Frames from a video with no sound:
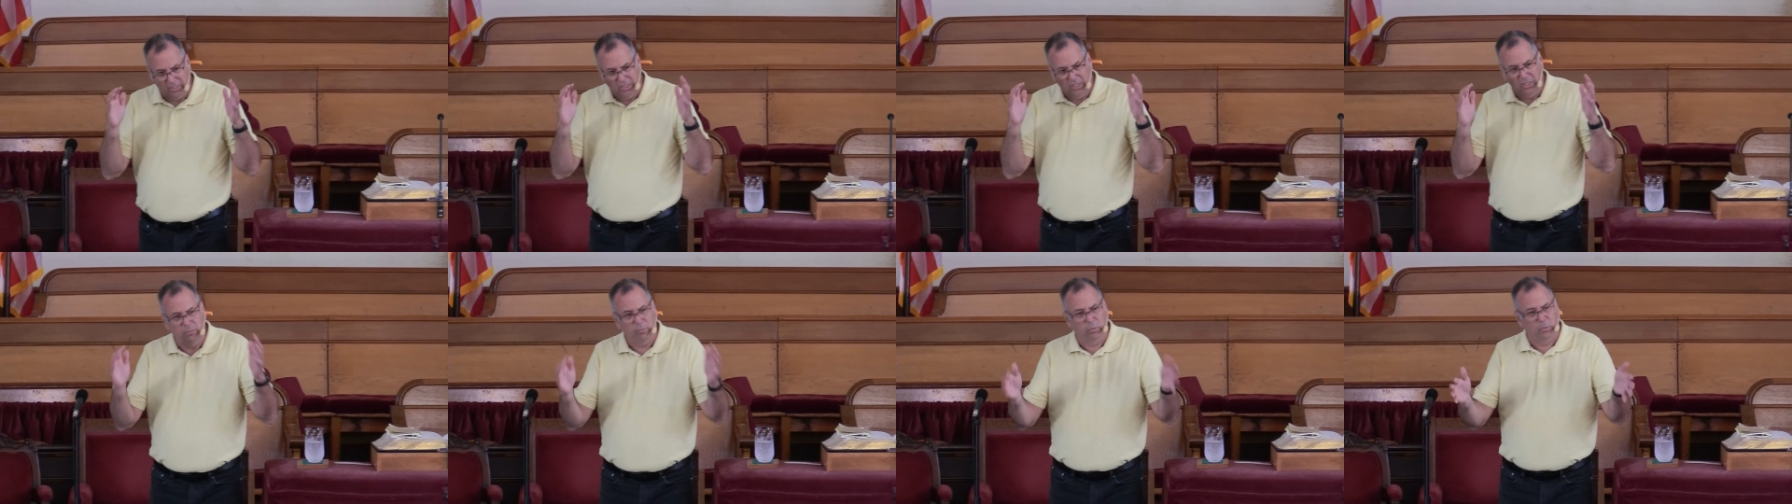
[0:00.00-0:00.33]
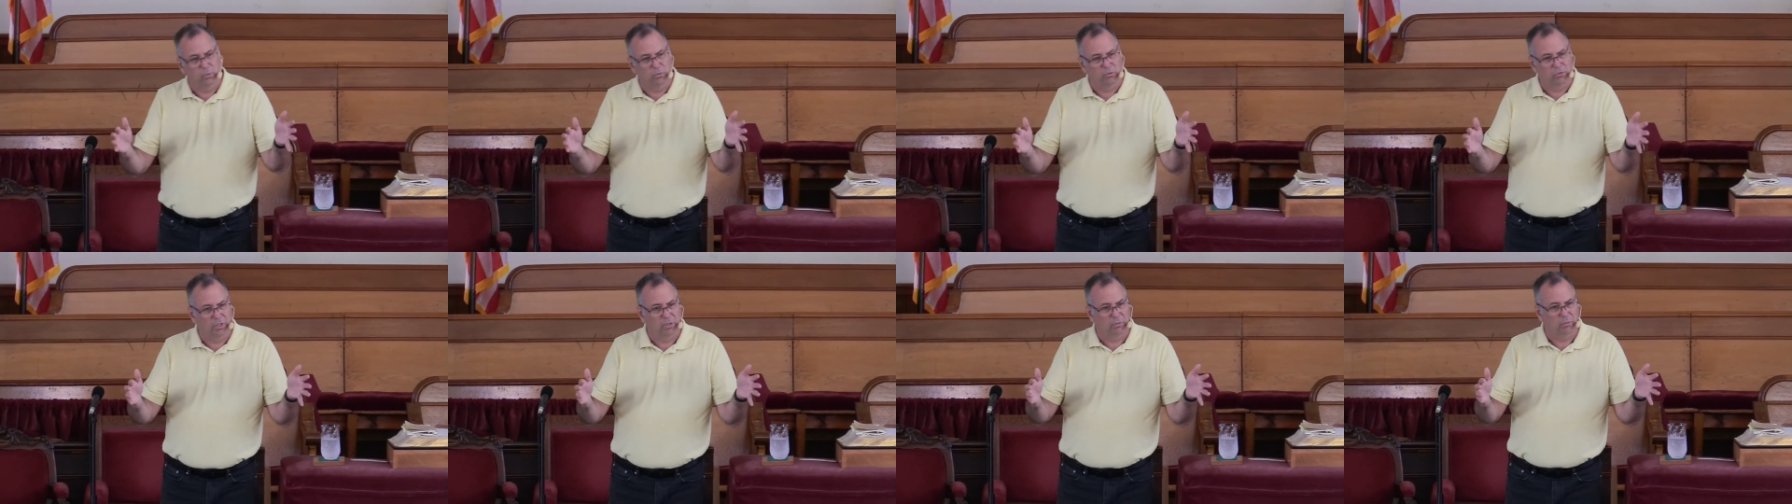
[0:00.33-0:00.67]

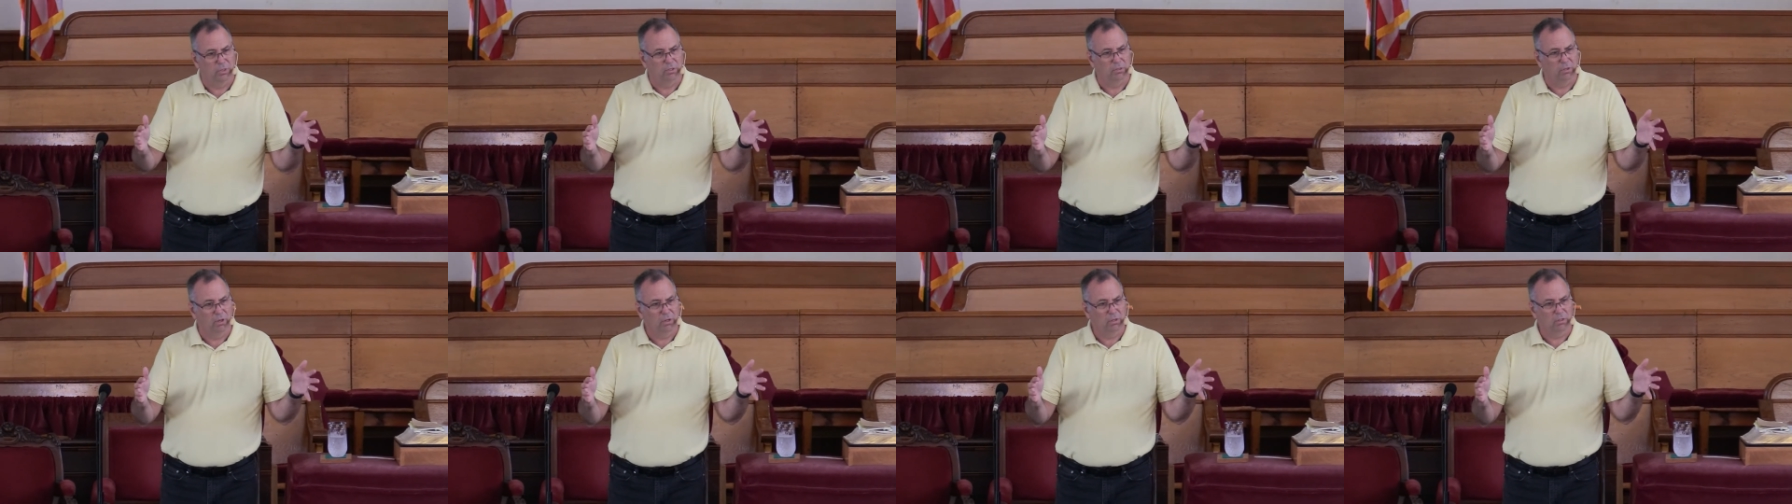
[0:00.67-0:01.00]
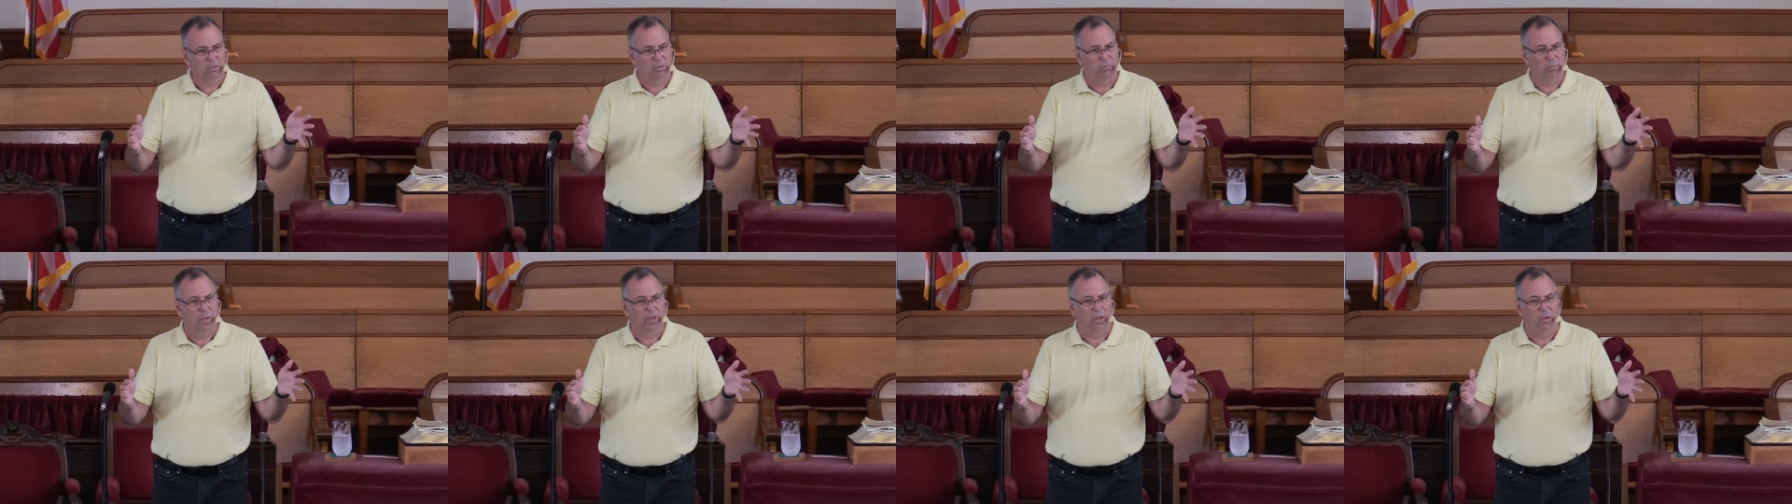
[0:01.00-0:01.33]
Hebrews that we
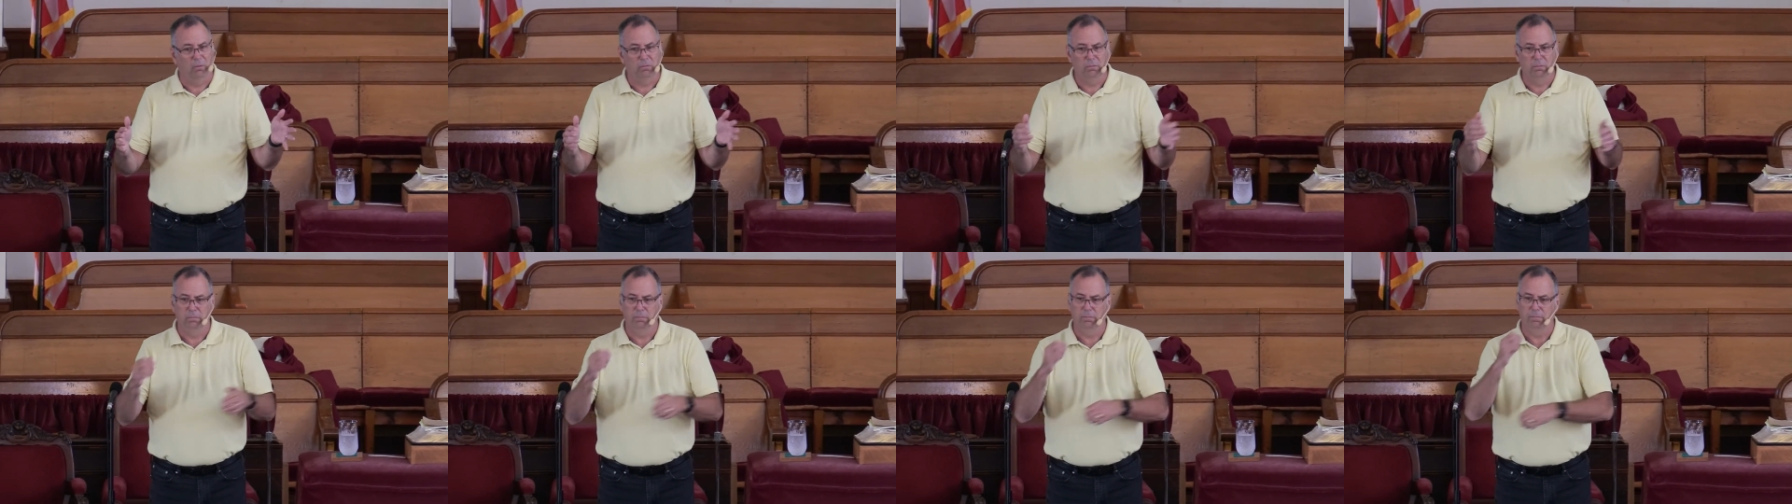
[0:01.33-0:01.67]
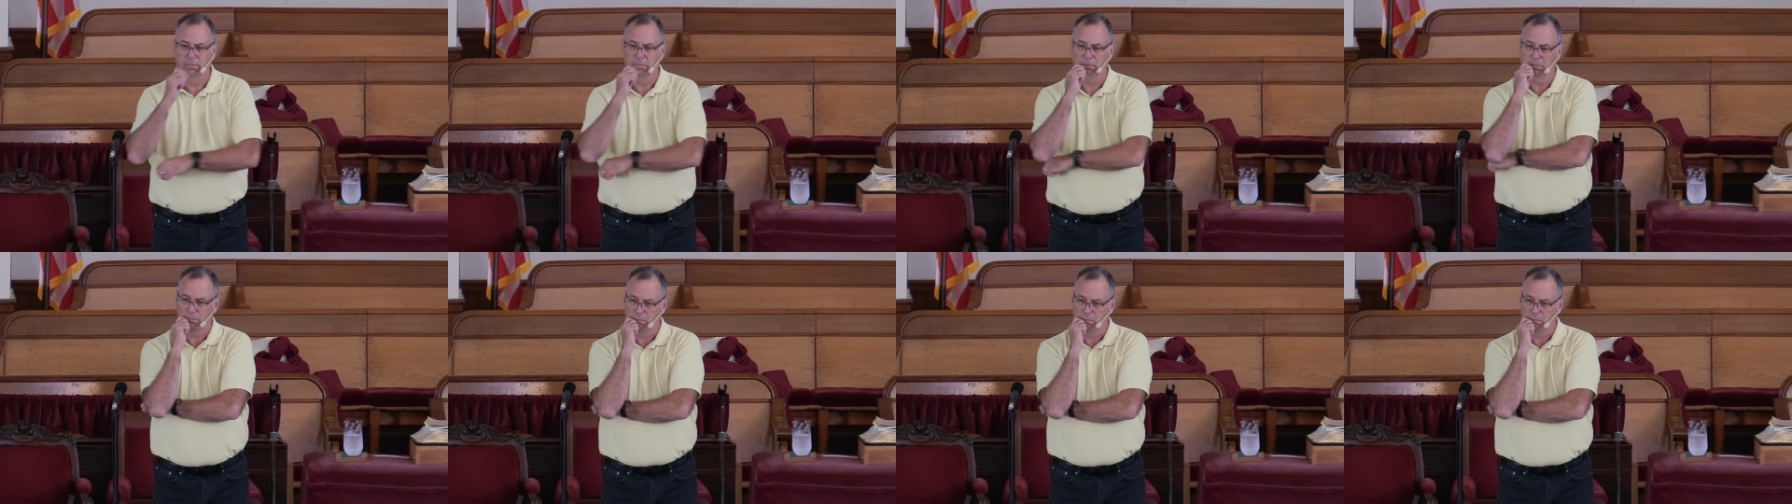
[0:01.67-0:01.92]
talked about